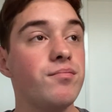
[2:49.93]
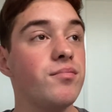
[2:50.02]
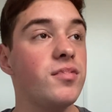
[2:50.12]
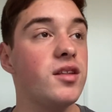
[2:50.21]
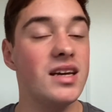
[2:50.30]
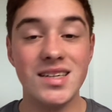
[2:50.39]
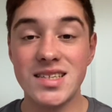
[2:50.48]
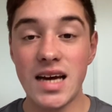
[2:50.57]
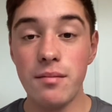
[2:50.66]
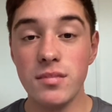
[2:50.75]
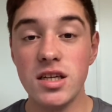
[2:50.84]
the
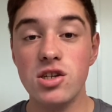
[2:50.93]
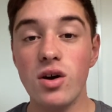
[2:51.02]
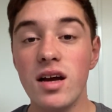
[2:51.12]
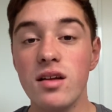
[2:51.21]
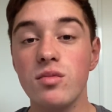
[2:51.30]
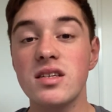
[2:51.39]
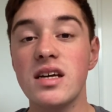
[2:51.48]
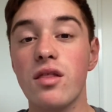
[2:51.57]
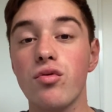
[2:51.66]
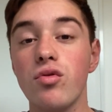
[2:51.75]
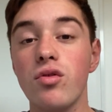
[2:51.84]
exam. Is your handbook to
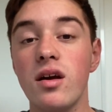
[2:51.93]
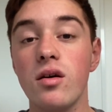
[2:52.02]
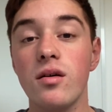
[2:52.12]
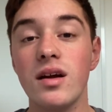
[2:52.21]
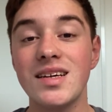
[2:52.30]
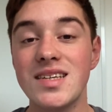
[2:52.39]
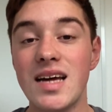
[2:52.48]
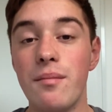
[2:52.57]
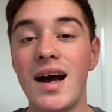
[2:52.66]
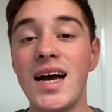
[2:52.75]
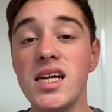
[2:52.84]
get through the
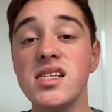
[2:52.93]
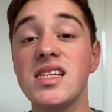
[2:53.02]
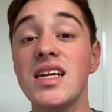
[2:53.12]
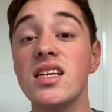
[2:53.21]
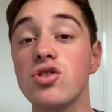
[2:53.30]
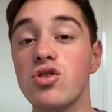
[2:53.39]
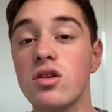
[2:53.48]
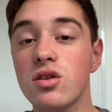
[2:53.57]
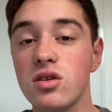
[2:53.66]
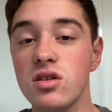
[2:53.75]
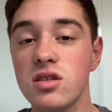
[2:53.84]
exam as the
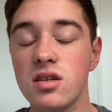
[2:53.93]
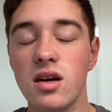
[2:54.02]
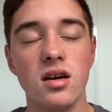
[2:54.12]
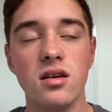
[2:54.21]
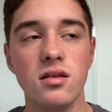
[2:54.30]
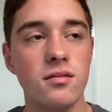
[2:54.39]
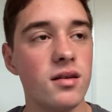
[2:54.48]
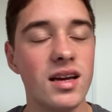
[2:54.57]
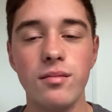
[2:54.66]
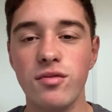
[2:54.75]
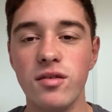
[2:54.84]
instructors, I
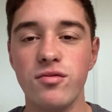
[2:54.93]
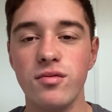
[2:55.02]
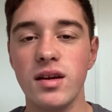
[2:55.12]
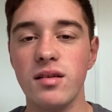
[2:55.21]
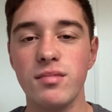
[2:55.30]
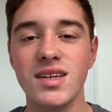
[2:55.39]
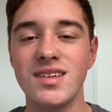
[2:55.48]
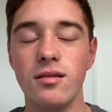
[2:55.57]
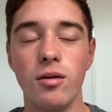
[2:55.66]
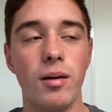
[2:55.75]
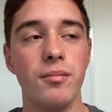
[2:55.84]
keep
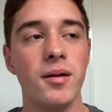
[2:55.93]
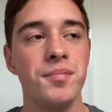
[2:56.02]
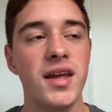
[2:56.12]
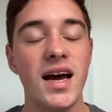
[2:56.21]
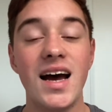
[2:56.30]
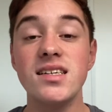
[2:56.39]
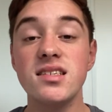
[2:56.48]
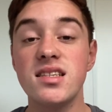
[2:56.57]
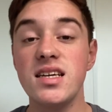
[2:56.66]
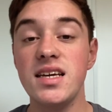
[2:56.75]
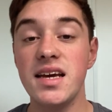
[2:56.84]
mixing them up, as
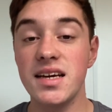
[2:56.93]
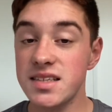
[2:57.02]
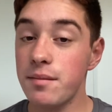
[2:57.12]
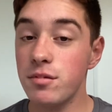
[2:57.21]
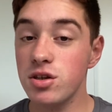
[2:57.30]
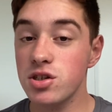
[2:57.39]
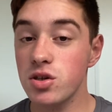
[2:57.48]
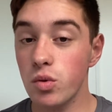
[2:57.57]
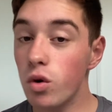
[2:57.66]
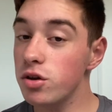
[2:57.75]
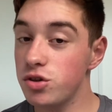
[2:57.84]
the examiners
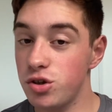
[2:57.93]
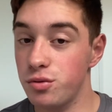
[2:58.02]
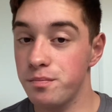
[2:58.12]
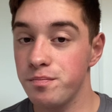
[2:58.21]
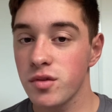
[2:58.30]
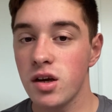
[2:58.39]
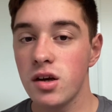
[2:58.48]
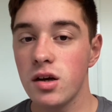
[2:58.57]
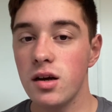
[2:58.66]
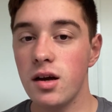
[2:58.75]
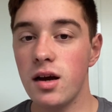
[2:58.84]
want you
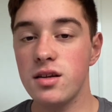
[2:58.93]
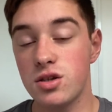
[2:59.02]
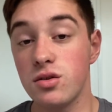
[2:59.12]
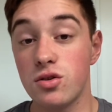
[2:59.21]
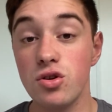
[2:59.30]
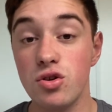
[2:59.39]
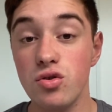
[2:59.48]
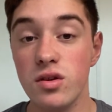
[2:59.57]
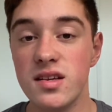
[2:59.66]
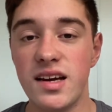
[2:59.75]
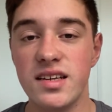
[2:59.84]
to
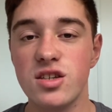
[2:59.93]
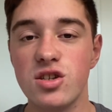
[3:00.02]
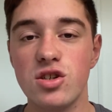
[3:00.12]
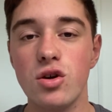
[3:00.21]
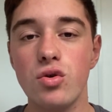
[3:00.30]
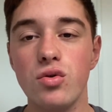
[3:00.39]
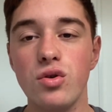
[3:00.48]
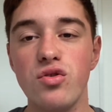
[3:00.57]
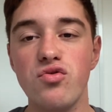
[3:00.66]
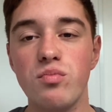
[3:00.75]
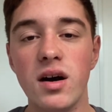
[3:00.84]
do the test. So
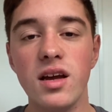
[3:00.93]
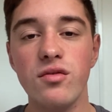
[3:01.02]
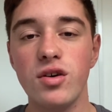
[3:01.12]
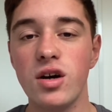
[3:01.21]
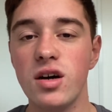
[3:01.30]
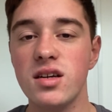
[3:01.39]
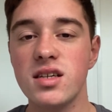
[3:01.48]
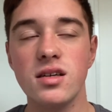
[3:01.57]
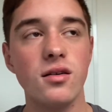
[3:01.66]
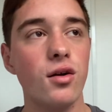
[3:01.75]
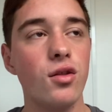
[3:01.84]
you might have heard
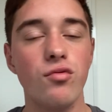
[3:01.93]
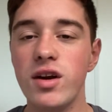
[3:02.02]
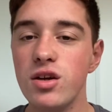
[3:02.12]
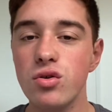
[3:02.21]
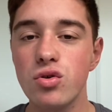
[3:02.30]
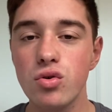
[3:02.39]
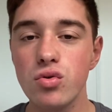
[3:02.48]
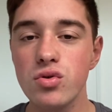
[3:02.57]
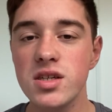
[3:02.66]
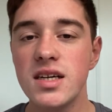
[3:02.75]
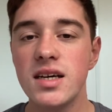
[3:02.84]
on the radio
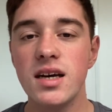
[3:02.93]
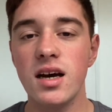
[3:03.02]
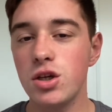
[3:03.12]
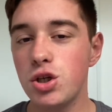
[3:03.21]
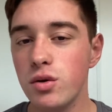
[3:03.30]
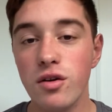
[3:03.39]
calls during